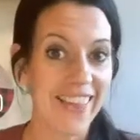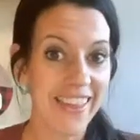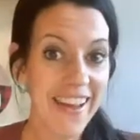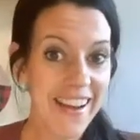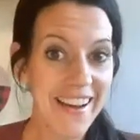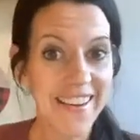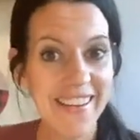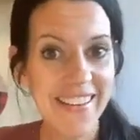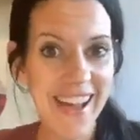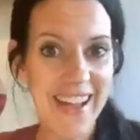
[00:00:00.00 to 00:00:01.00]

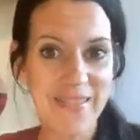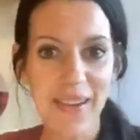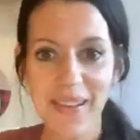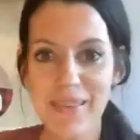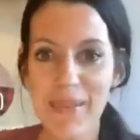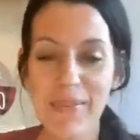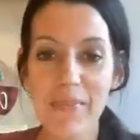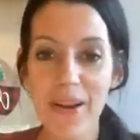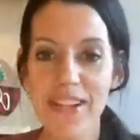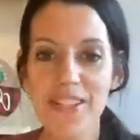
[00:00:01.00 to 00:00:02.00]
Hello and welcome
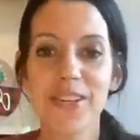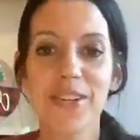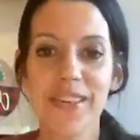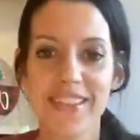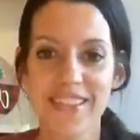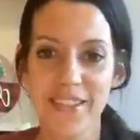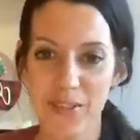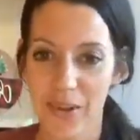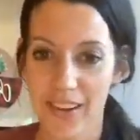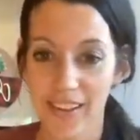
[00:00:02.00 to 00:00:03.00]
everyone to this
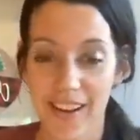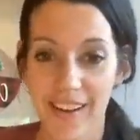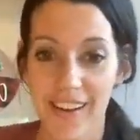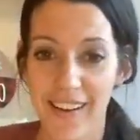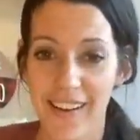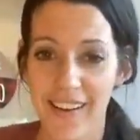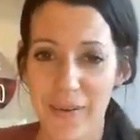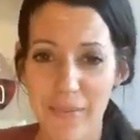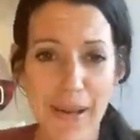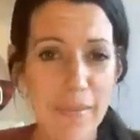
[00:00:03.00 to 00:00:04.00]
tutorial
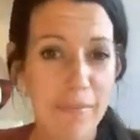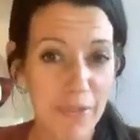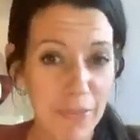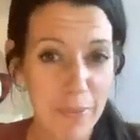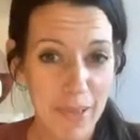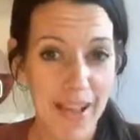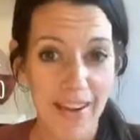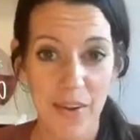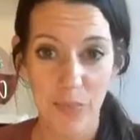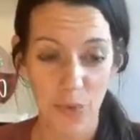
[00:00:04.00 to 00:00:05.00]
about buffalo plaid
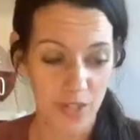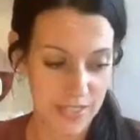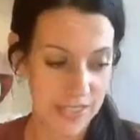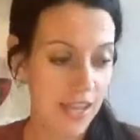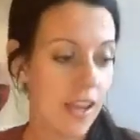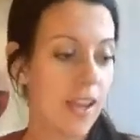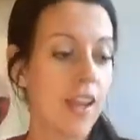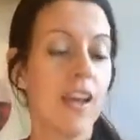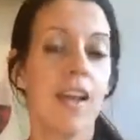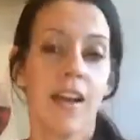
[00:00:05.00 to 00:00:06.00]
on words.
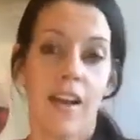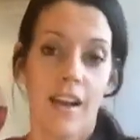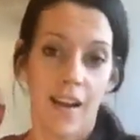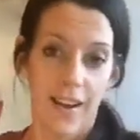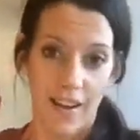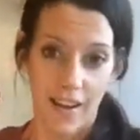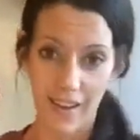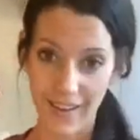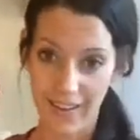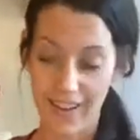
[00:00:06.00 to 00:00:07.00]

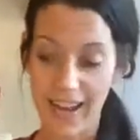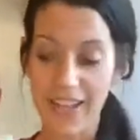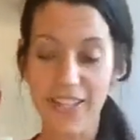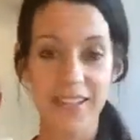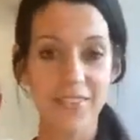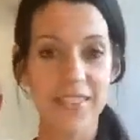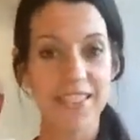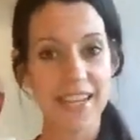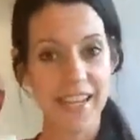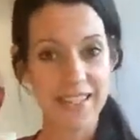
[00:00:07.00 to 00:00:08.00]
I just have to
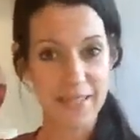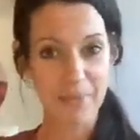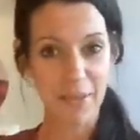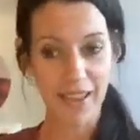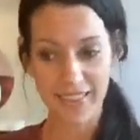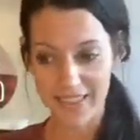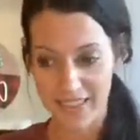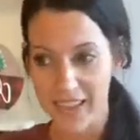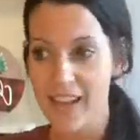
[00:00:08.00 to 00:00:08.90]
take a deep breath.